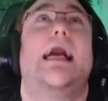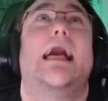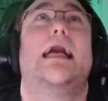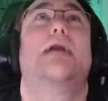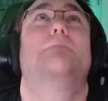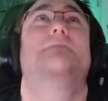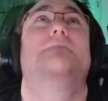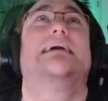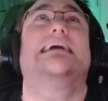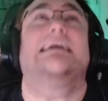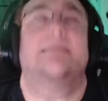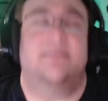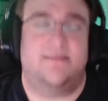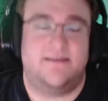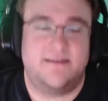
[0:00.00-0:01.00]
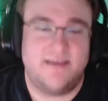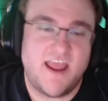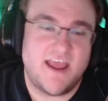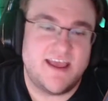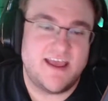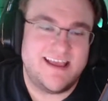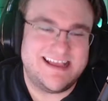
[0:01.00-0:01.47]
A big one.
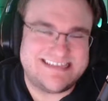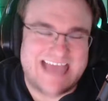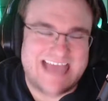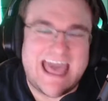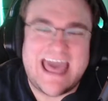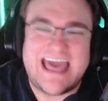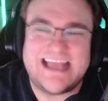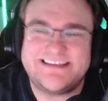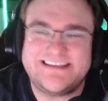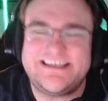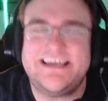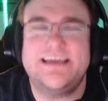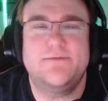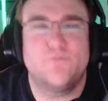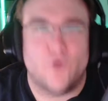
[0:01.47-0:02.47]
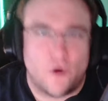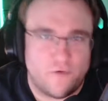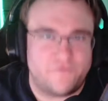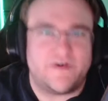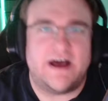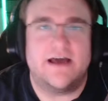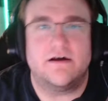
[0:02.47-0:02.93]
Tag team
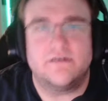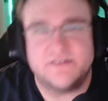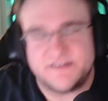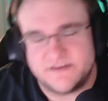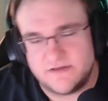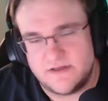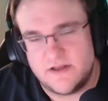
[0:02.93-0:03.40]
profiles